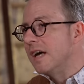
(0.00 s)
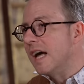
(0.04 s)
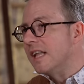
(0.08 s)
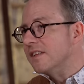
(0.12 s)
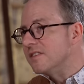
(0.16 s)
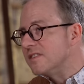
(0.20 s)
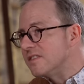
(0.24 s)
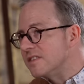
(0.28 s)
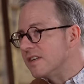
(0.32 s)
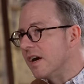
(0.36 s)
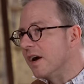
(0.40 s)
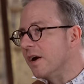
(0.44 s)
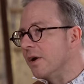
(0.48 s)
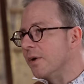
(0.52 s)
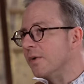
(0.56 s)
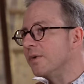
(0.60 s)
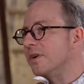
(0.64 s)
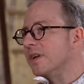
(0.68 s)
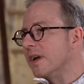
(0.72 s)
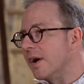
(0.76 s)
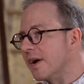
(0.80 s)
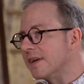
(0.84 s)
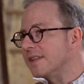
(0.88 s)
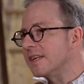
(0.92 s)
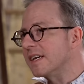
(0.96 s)
And so,
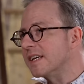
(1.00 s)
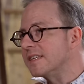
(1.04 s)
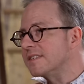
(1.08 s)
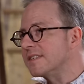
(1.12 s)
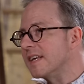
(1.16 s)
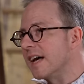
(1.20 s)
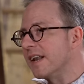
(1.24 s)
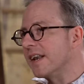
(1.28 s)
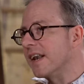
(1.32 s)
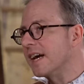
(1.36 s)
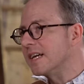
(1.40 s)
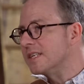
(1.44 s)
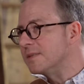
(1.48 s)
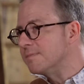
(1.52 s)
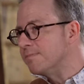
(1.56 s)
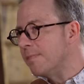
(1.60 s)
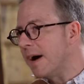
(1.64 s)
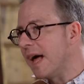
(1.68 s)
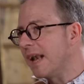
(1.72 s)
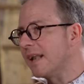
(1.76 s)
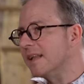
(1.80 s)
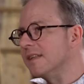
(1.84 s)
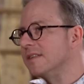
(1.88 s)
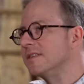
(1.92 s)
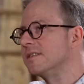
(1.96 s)
you know, I think it's that nice
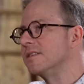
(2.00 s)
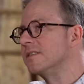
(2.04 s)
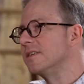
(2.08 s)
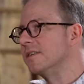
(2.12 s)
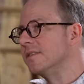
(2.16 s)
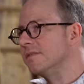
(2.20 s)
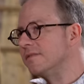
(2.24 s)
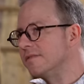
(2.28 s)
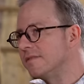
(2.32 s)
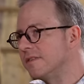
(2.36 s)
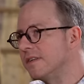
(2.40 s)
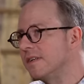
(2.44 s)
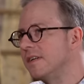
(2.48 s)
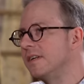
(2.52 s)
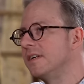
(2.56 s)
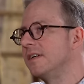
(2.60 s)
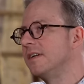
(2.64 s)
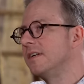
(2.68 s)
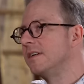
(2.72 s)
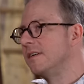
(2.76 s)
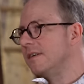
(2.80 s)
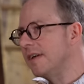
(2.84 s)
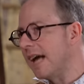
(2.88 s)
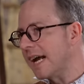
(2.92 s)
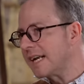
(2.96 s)
balance of
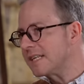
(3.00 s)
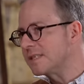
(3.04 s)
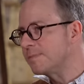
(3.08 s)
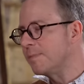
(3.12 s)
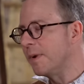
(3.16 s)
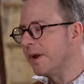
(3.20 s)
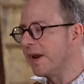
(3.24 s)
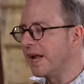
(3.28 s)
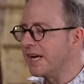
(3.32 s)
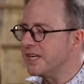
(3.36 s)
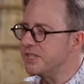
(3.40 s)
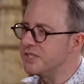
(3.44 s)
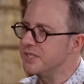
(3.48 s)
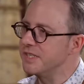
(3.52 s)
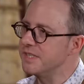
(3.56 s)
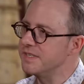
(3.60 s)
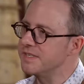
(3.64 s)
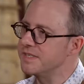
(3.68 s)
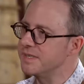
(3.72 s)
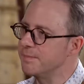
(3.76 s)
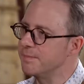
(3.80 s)
explanation and